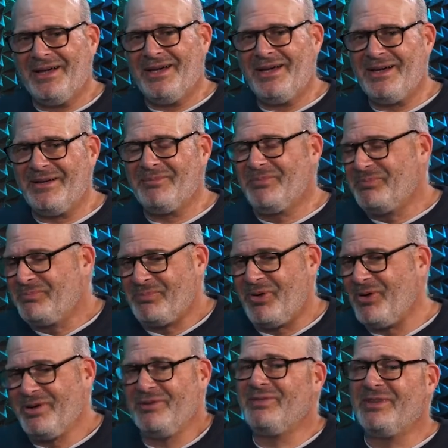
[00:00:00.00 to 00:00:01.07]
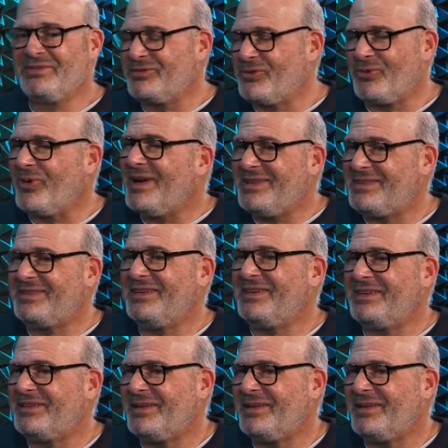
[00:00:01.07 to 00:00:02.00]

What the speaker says: I'm part of this great thing,